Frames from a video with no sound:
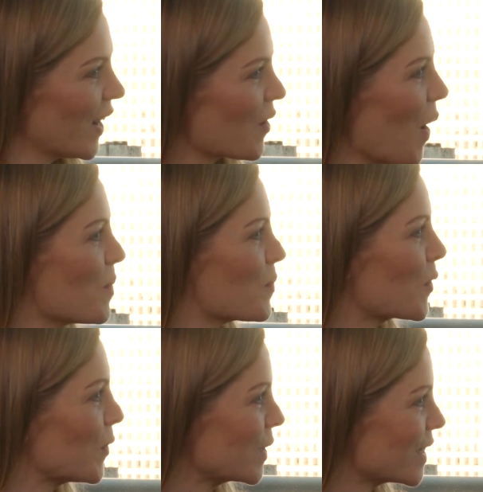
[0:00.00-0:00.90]
Quite a
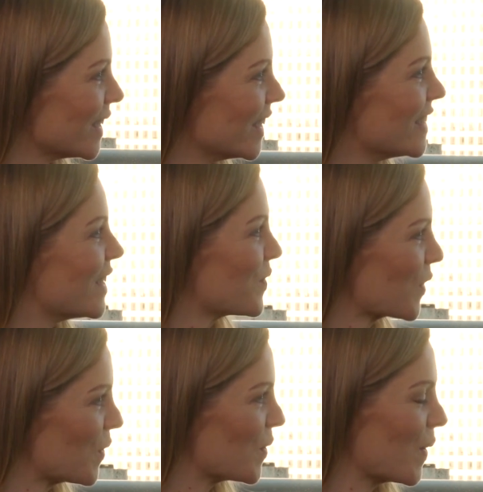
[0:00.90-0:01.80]
broad,
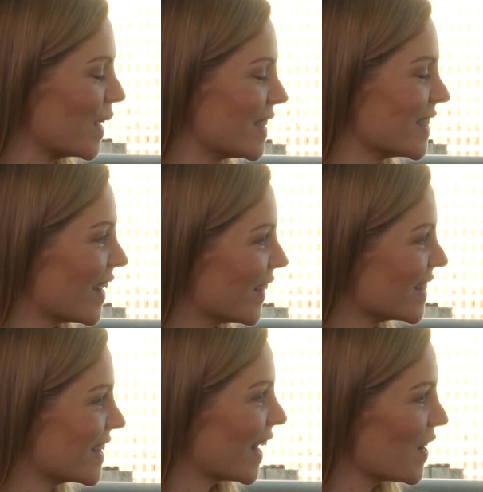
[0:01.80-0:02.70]
difficult question to
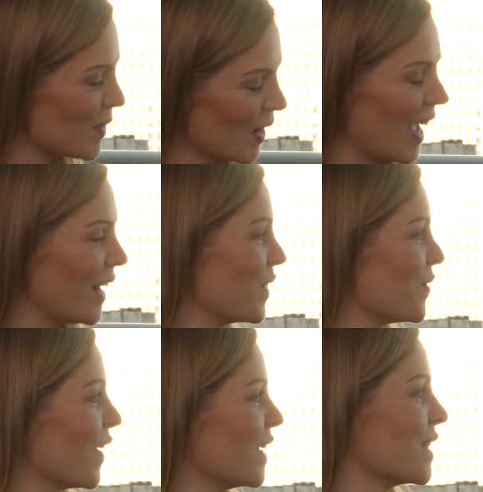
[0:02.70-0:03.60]
answer there, but any
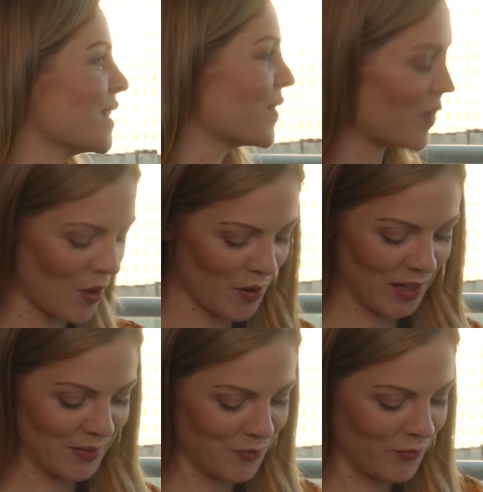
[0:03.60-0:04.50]
advice for
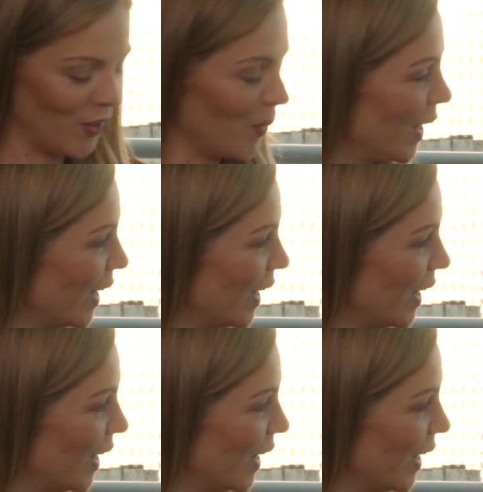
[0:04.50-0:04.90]
our viewer